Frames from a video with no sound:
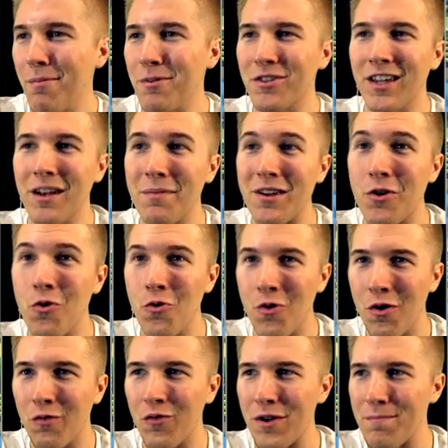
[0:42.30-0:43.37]
I'm just saying it'd be
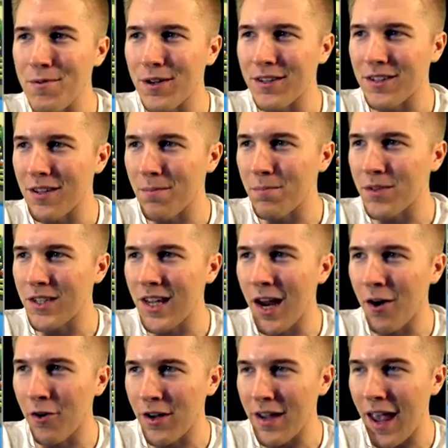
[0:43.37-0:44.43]
cool if we put some
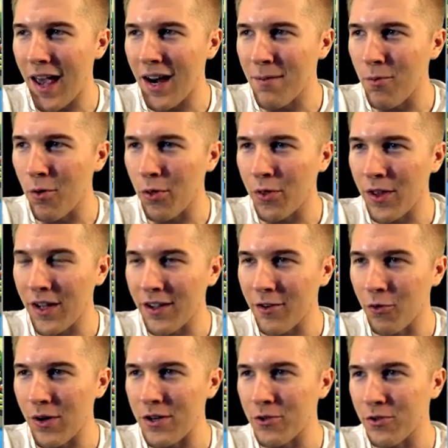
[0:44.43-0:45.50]
scary animal thing
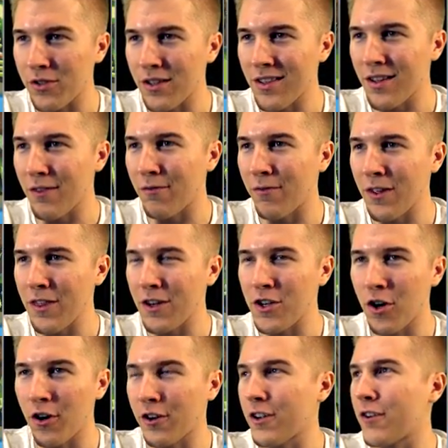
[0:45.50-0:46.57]
creatures in the in the
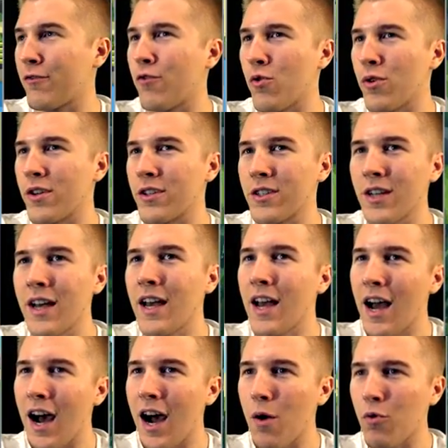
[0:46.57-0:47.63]
dark forest.
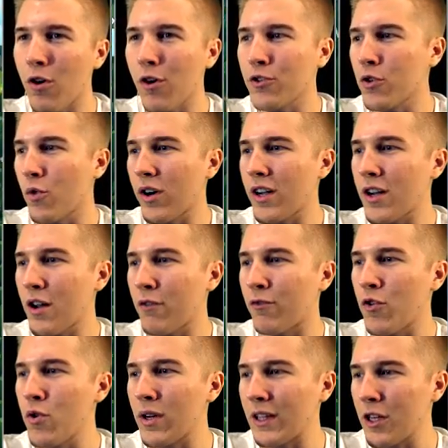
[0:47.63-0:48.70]
Uh, we're also working on
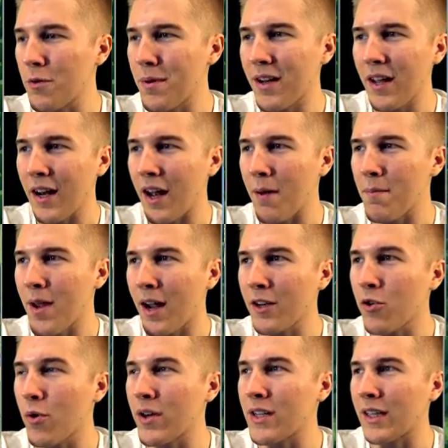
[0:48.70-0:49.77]
food a little bit, and I'm
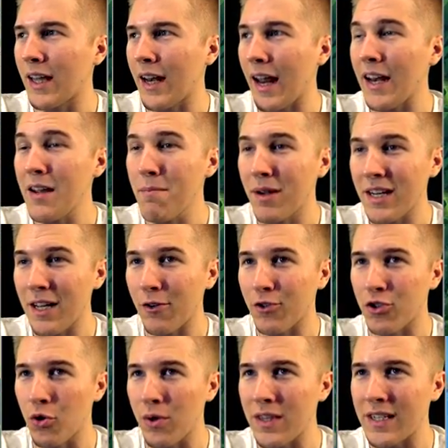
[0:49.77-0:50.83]
not going to let anybody else
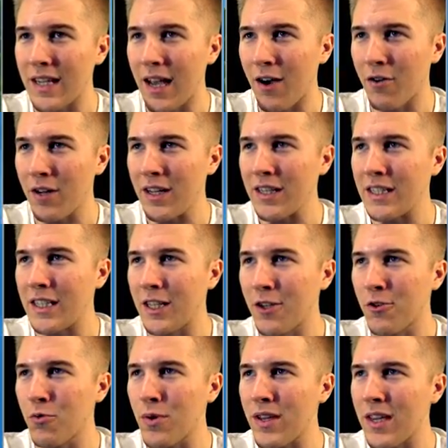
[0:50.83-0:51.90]
join the town
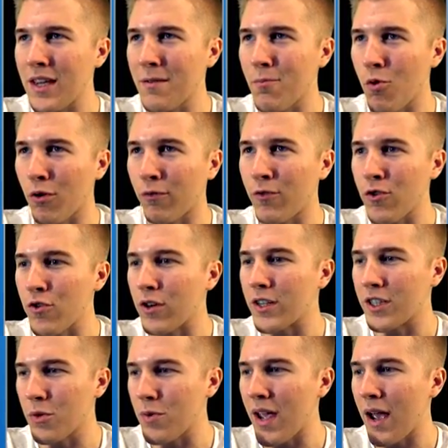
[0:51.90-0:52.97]
until we get more food,
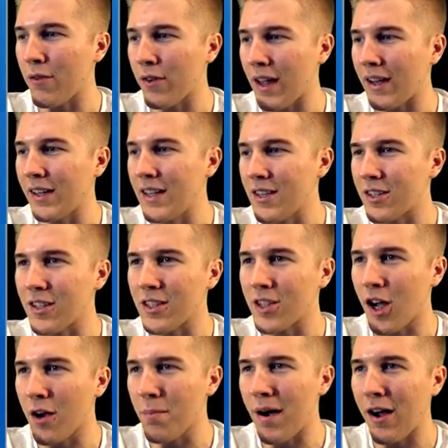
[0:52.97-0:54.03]
until we have at least a
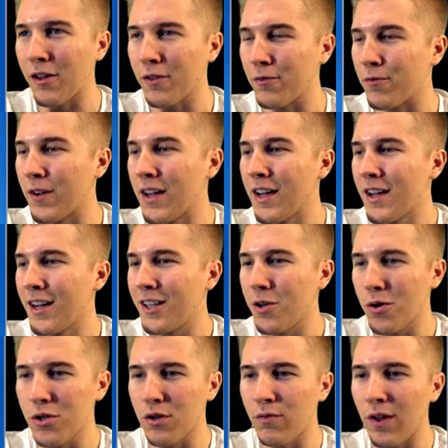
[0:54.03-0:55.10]
stockpile of
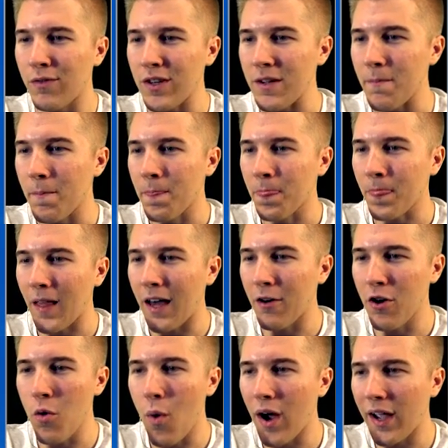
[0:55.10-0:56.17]
250. I
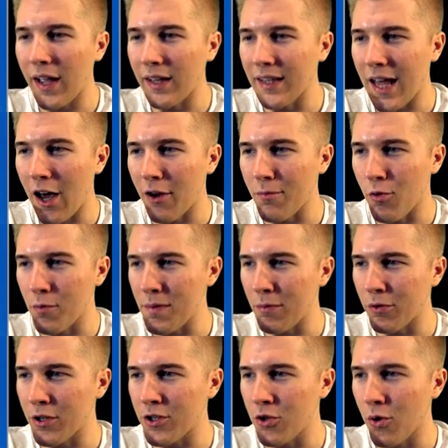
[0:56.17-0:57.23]
don't know why I allowed more
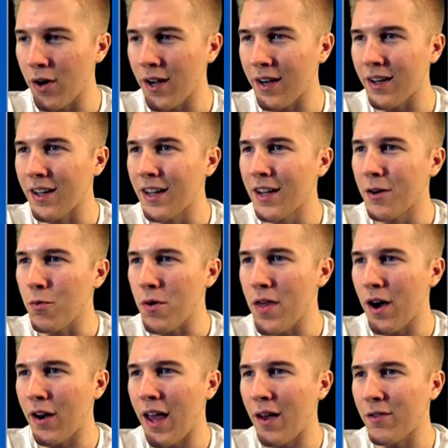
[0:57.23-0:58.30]
people to join
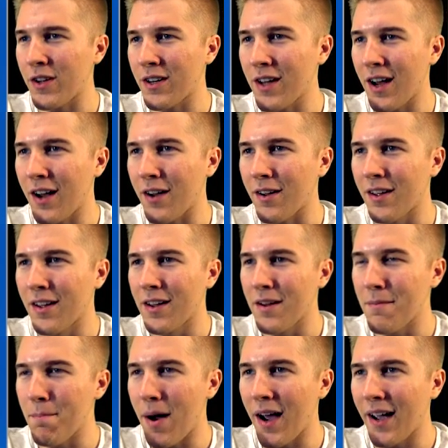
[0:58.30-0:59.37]
without having. Uh,
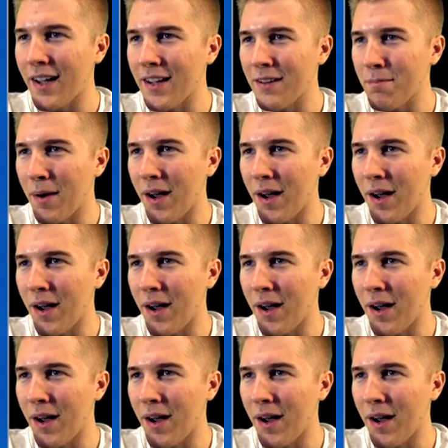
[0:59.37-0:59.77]
my